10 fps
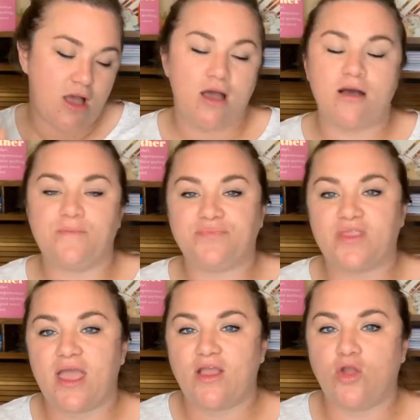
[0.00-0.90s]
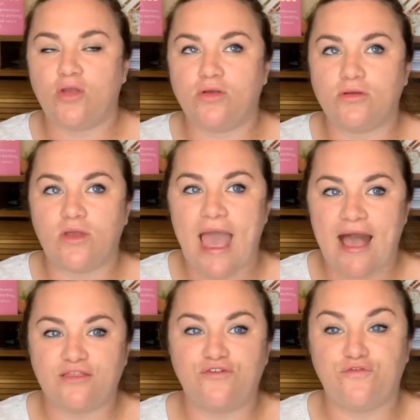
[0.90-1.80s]
um,
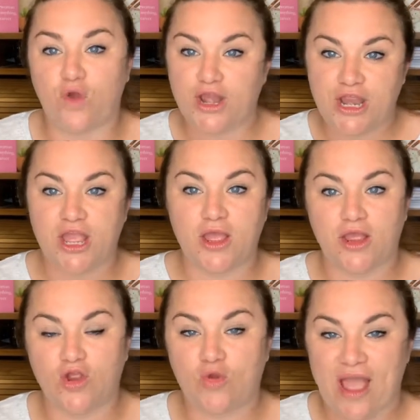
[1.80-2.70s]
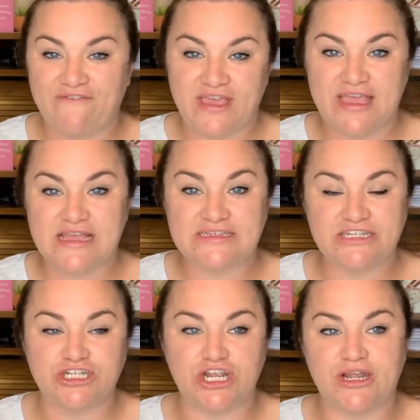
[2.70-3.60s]
California graphic
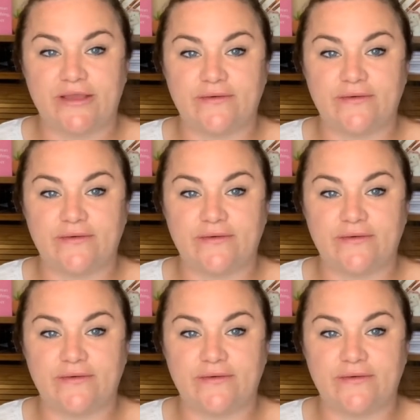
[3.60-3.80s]
t-shirt.